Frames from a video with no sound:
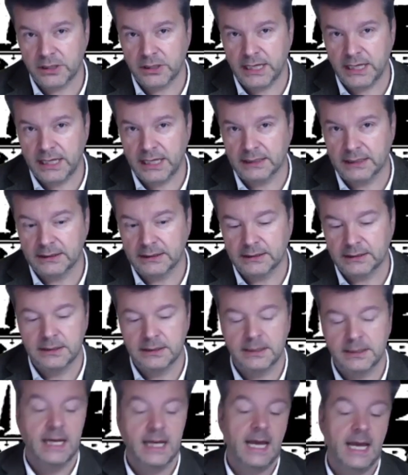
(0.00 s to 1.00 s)
at.
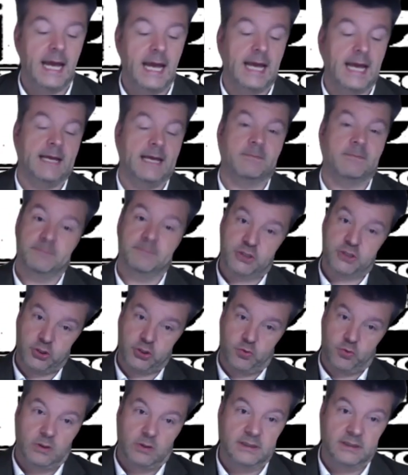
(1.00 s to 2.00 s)

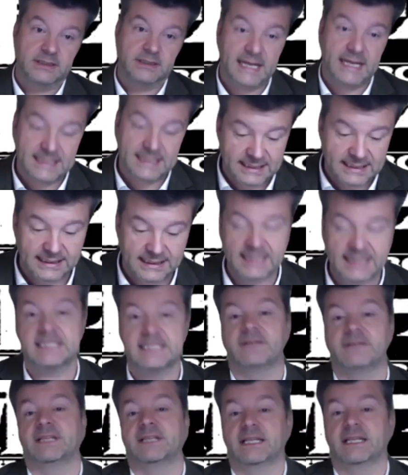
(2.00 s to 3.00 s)
So let's
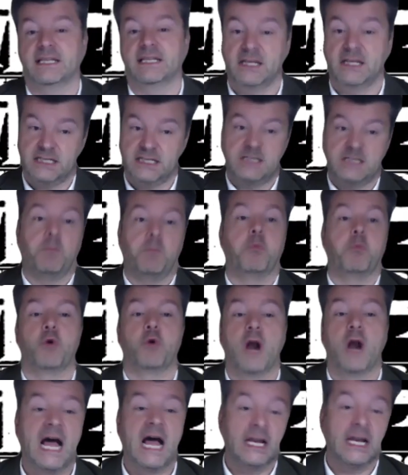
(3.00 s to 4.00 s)
lift the, this is a
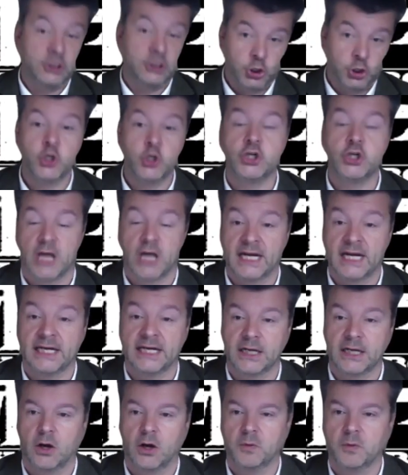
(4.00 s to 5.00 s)
brand new shiny
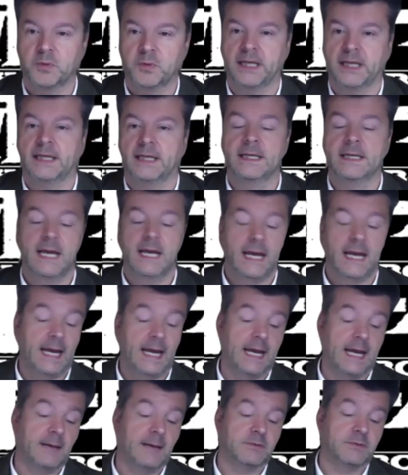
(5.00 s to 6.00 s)
copy.
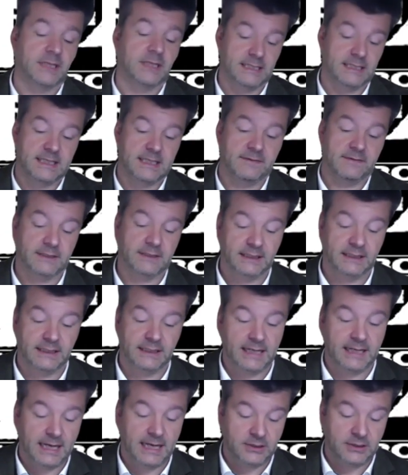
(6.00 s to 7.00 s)
So let's lift the lid
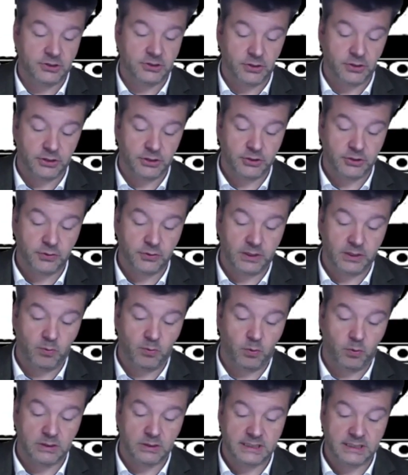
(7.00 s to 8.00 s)
and sort of show you
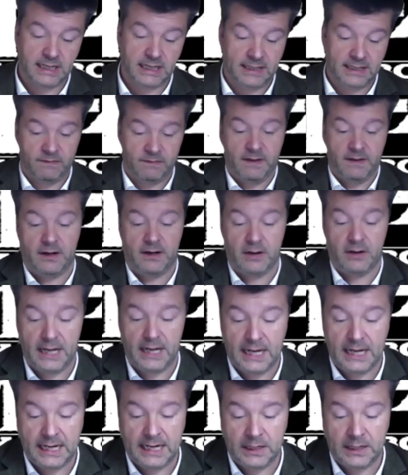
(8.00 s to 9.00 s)
what's in there
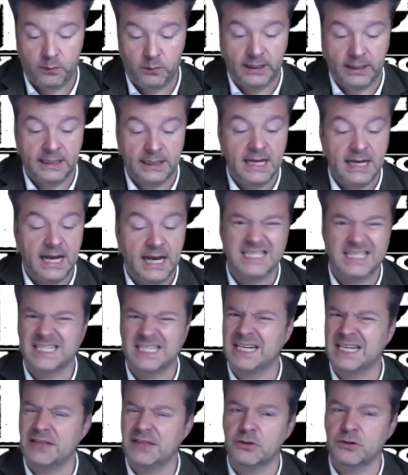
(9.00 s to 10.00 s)
anyway. As
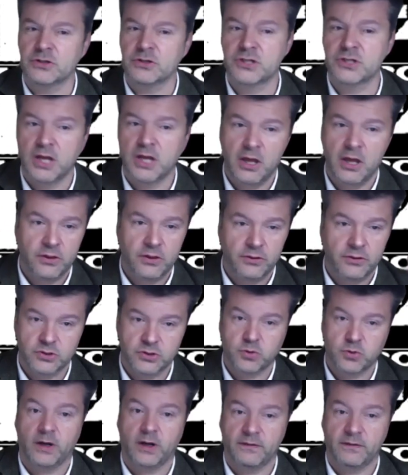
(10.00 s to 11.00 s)
I say, there's
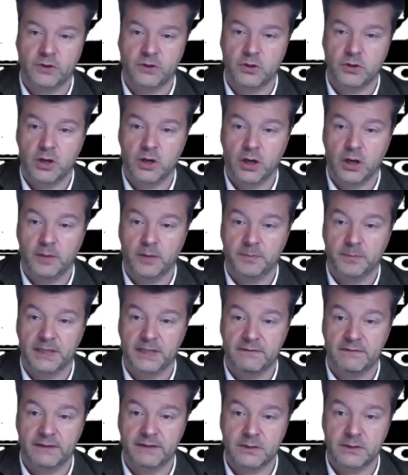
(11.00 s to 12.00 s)
quite a few how to play
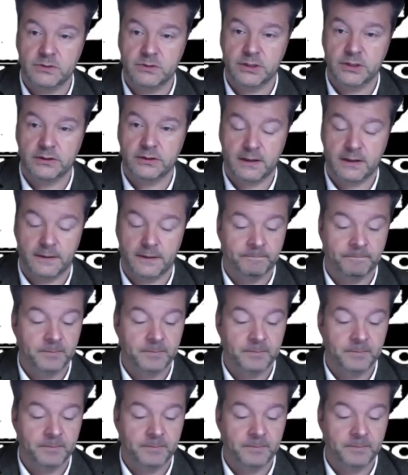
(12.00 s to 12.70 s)
videos out there.